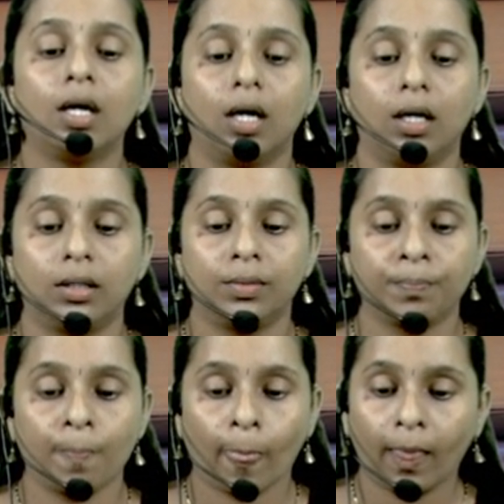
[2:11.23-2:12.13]

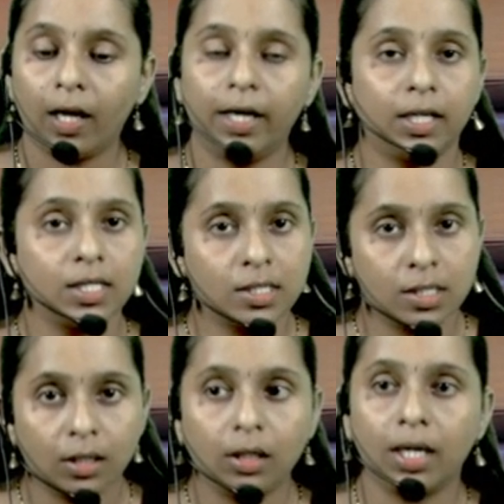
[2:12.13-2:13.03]
It
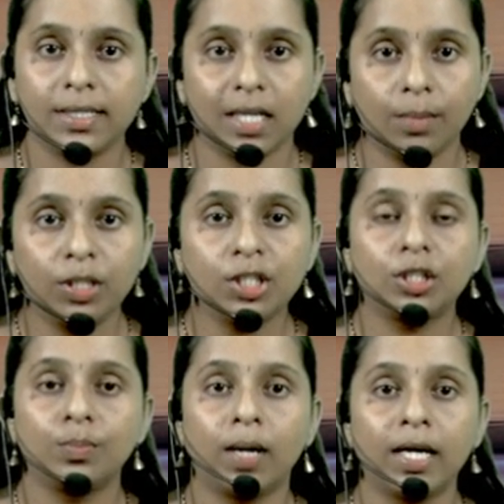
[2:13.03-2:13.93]
is
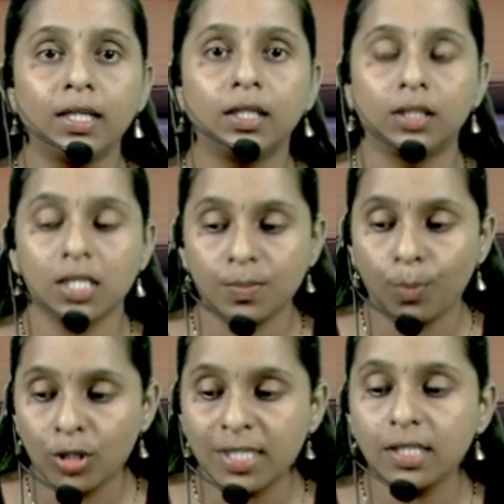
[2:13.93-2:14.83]
established by the
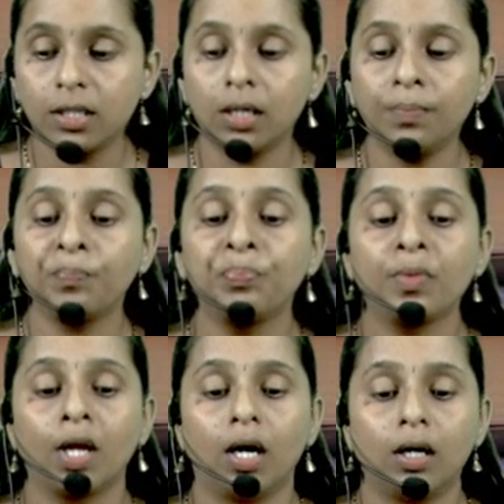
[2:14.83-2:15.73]
sponsor.
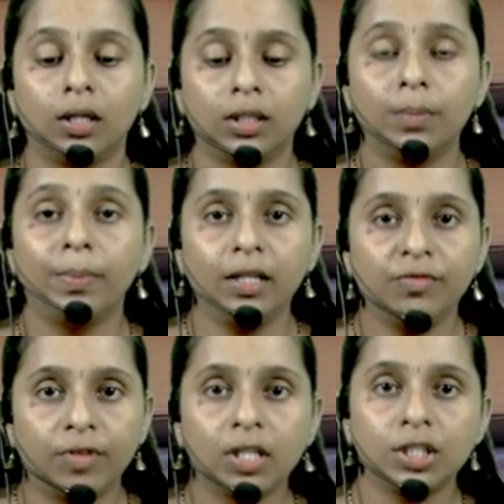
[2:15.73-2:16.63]
The main
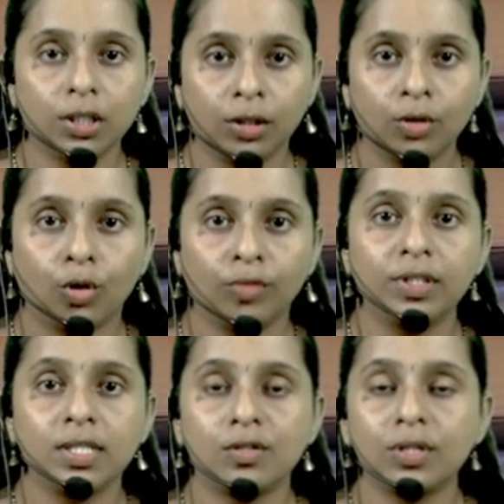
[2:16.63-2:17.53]
function of
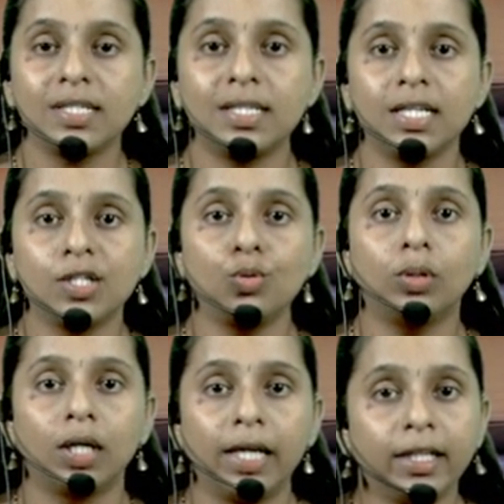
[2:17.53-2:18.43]
this trust is to
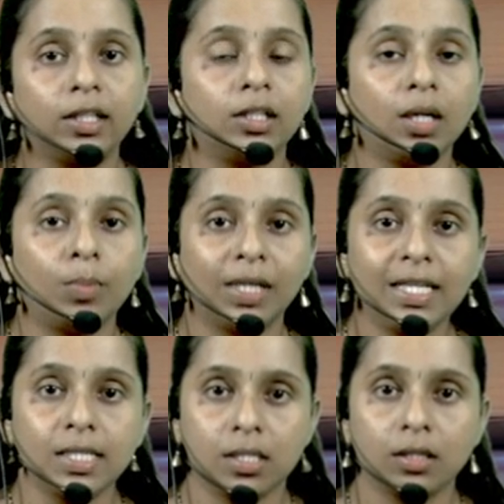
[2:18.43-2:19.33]
collect the
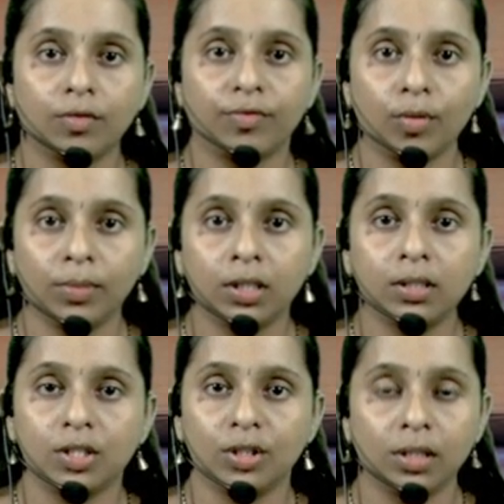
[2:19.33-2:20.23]
monies from
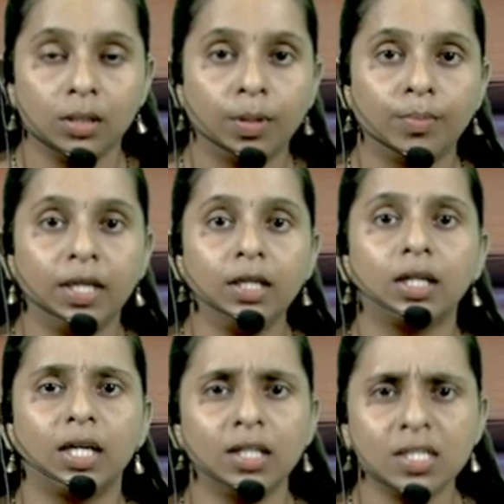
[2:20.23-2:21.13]
the general public
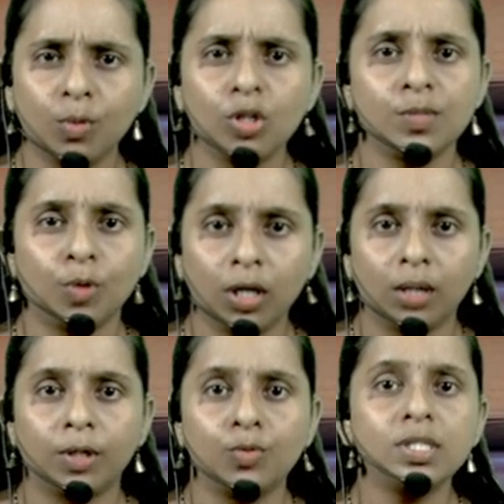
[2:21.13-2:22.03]
in the small
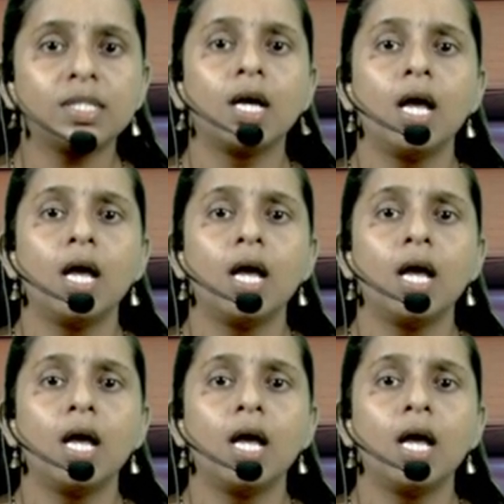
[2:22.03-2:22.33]
amounts,